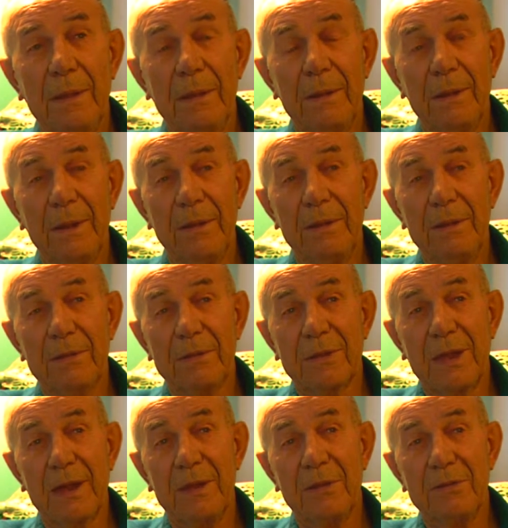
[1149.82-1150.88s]
And this
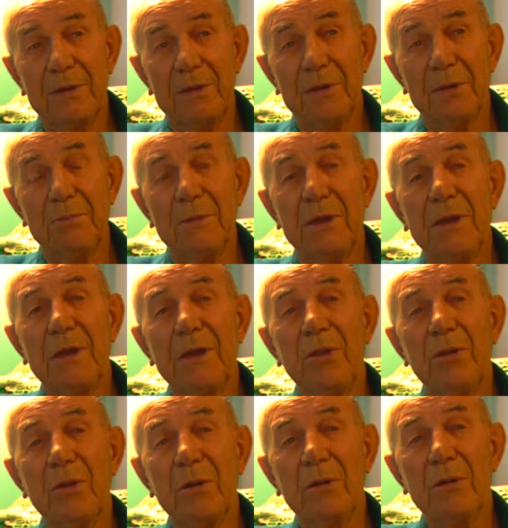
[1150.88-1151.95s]
guy said to me, hey,
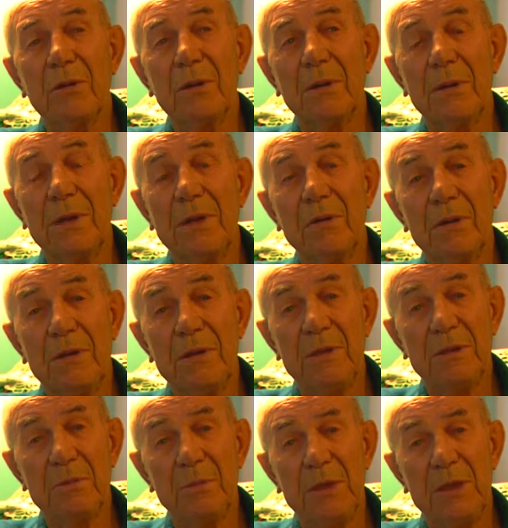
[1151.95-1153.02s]
Joe,
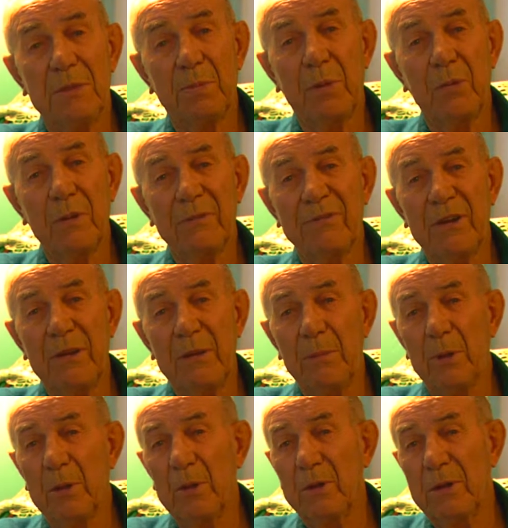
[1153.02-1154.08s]
he spoke very
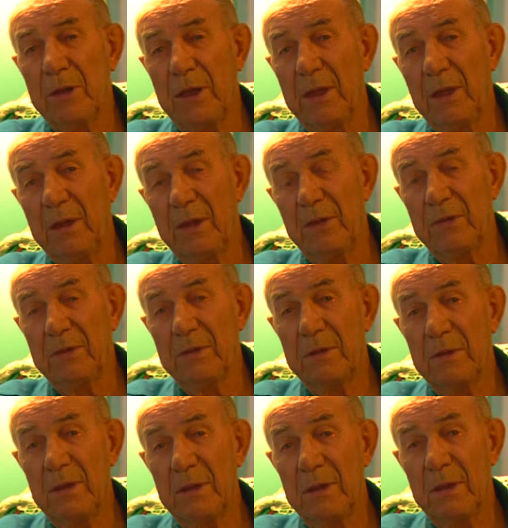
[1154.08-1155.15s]
broken English.
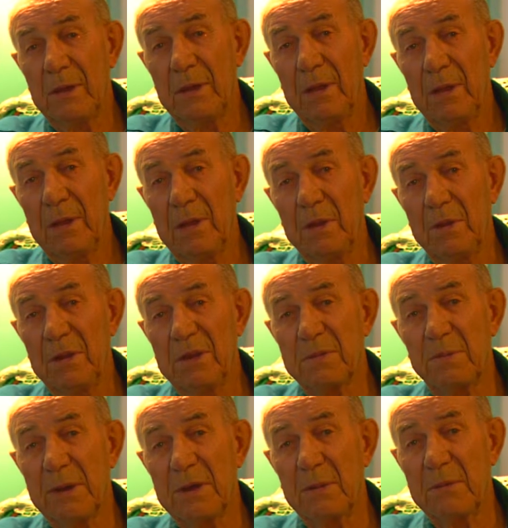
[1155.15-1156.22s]
He only
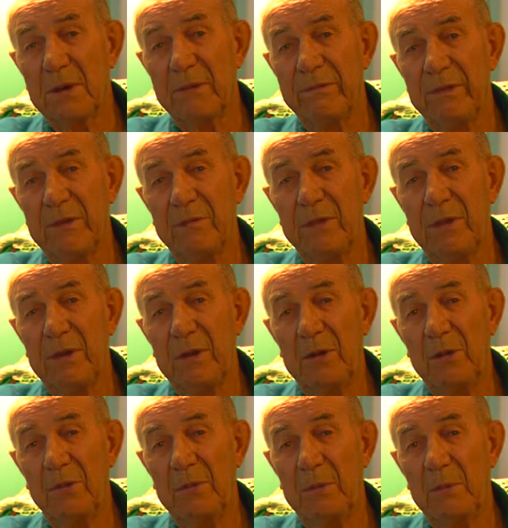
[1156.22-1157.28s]
spent about 50
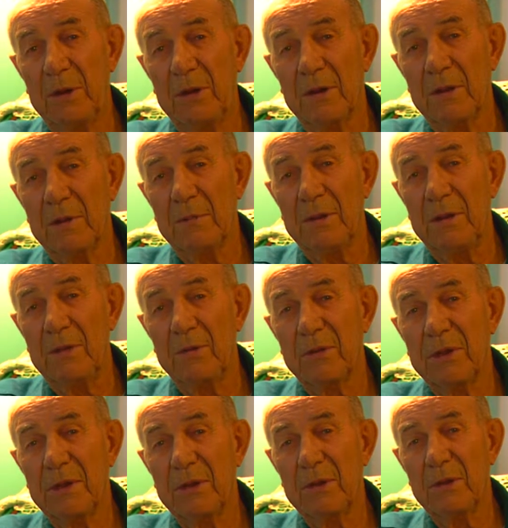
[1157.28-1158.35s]
years in America, but he was
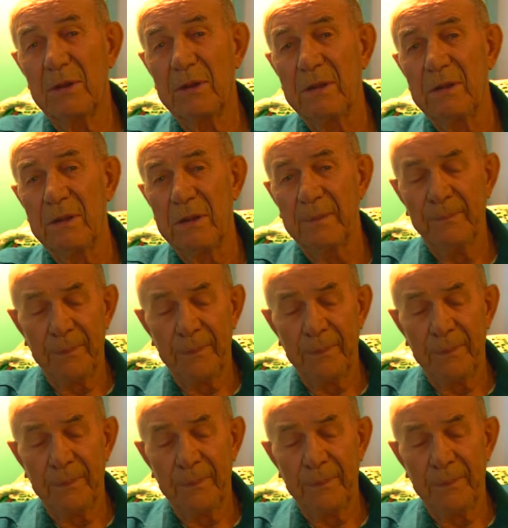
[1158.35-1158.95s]
still learning it.